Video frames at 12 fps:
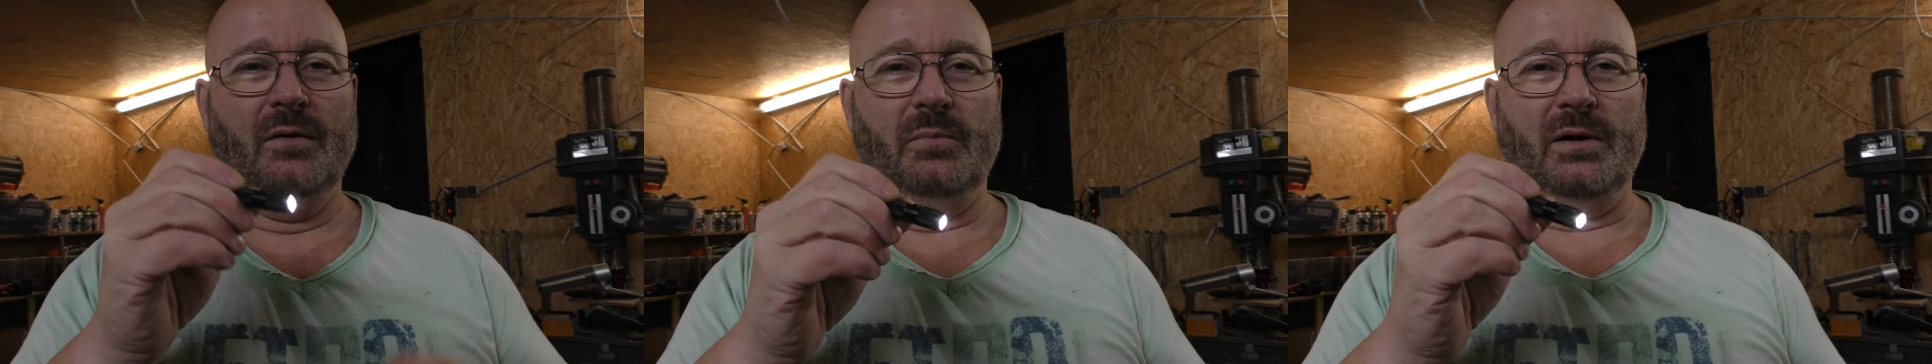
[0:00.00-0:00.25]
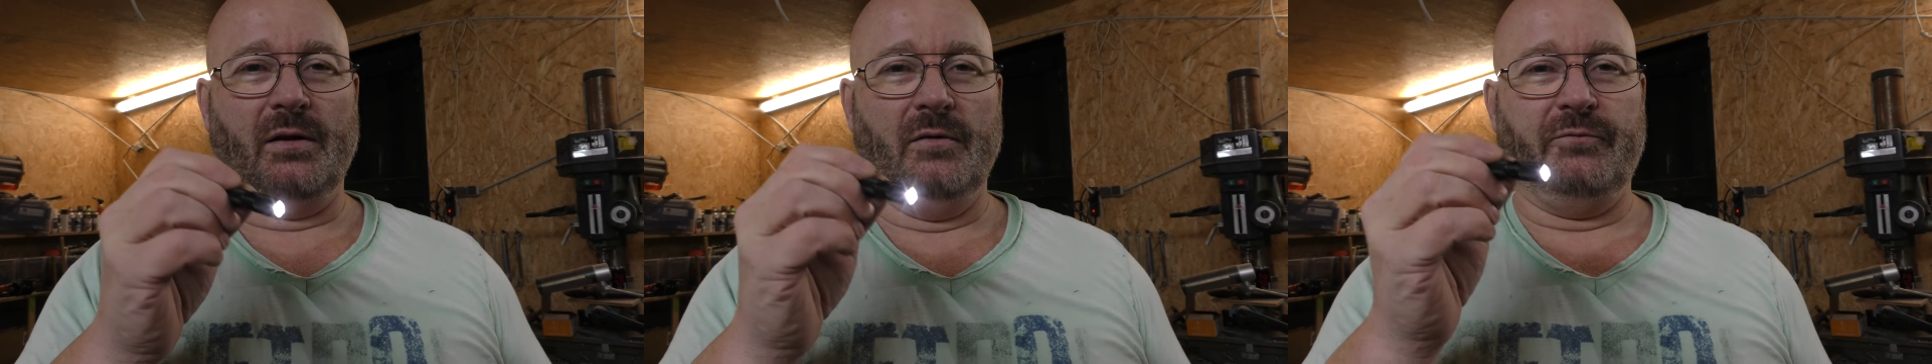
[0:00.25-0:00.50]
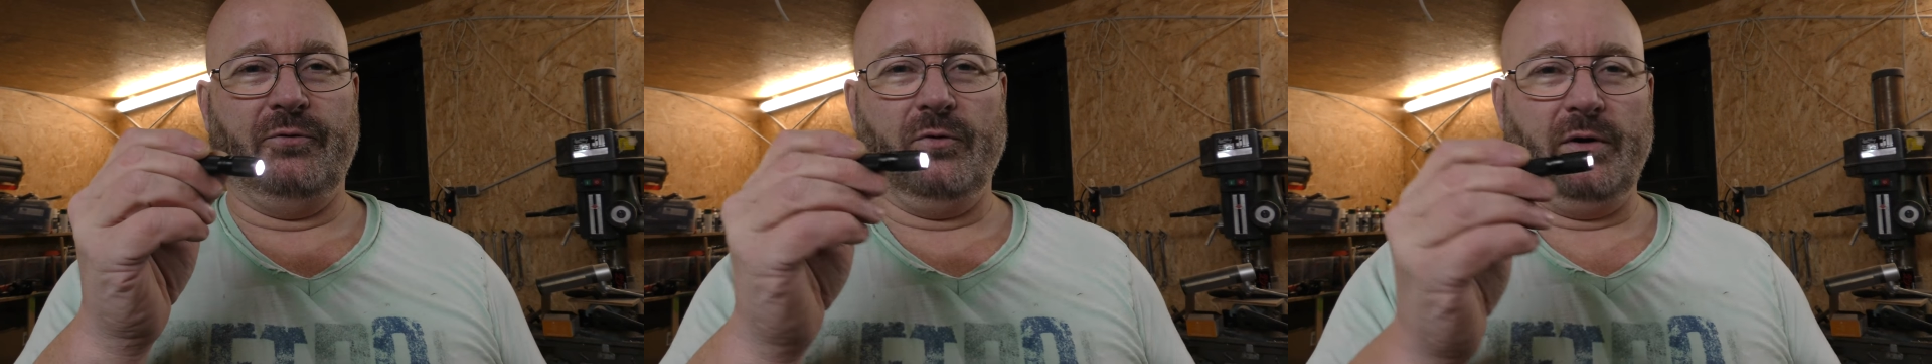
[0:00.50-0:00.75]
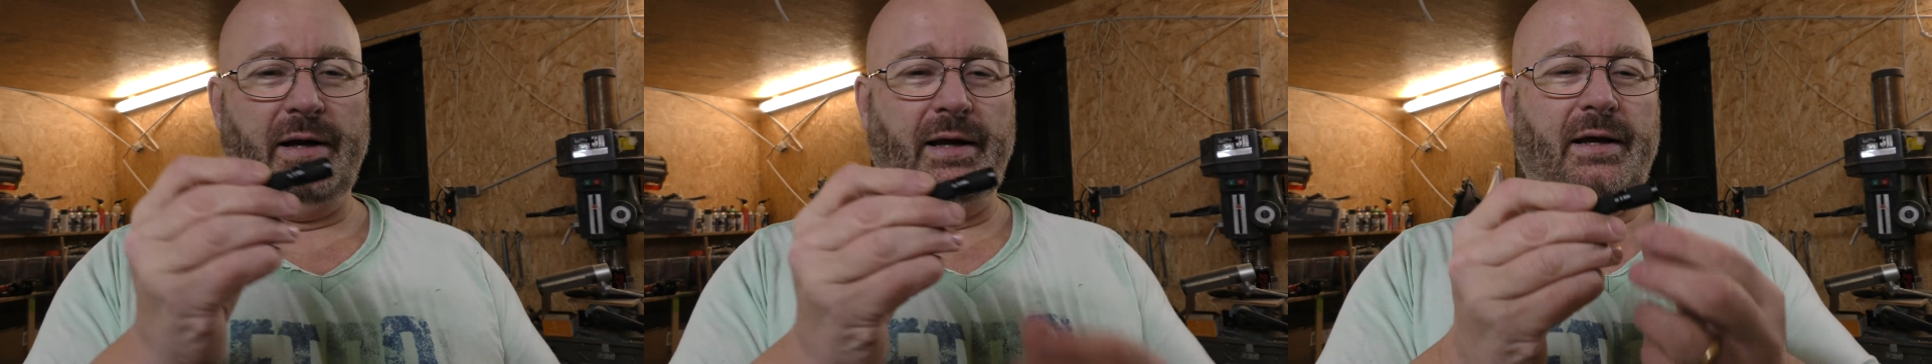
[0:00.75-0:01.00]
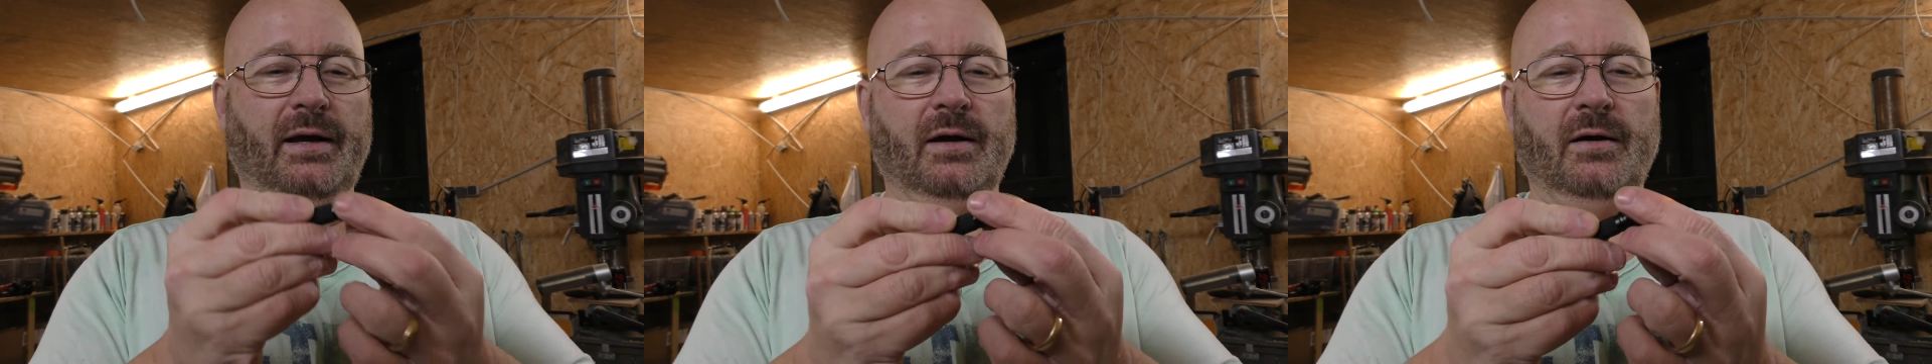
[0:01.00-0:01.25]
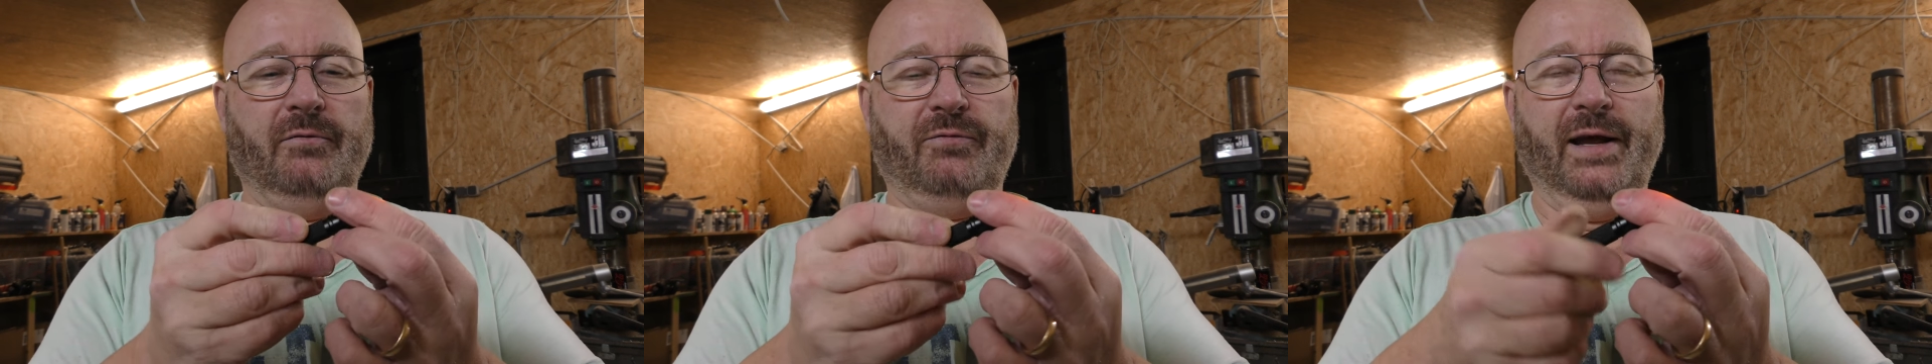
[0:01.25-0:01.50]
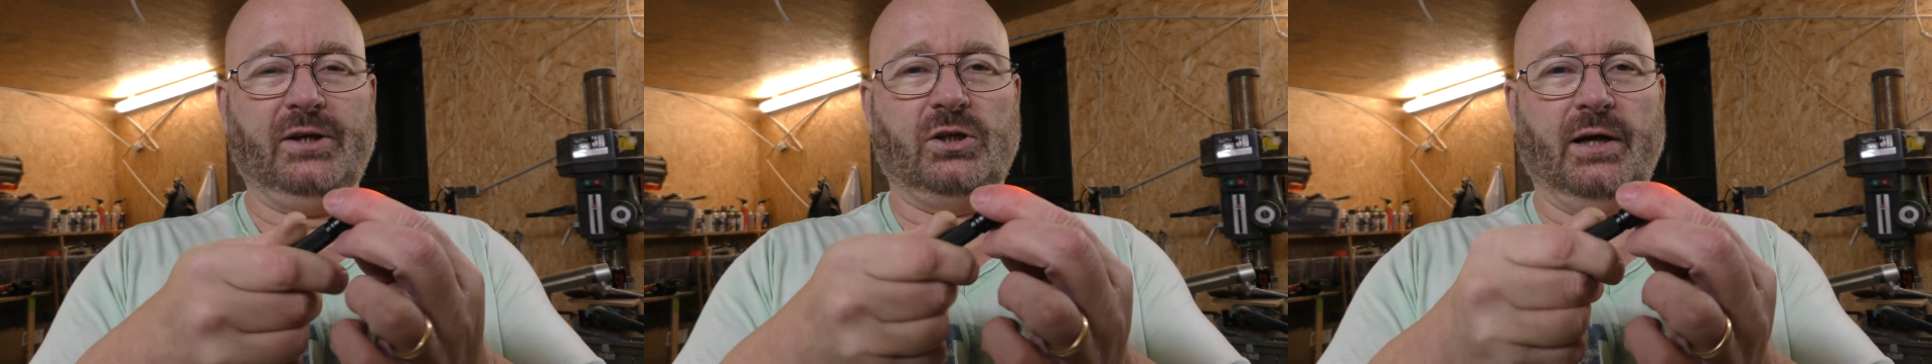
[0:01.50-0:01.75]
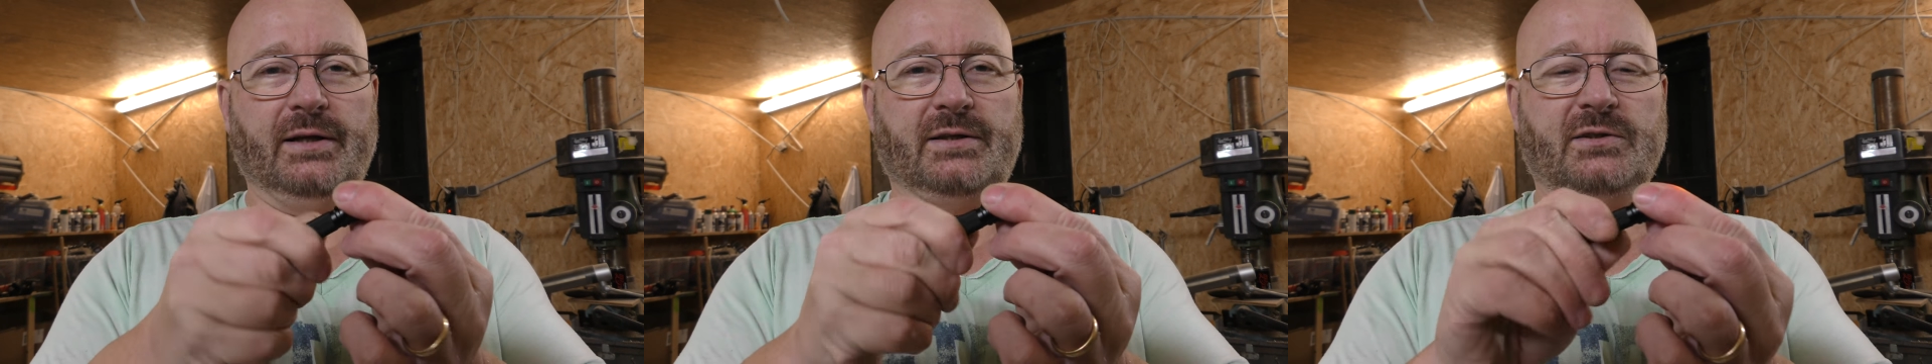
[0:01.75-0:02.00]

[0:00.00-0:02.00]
but for a flashlight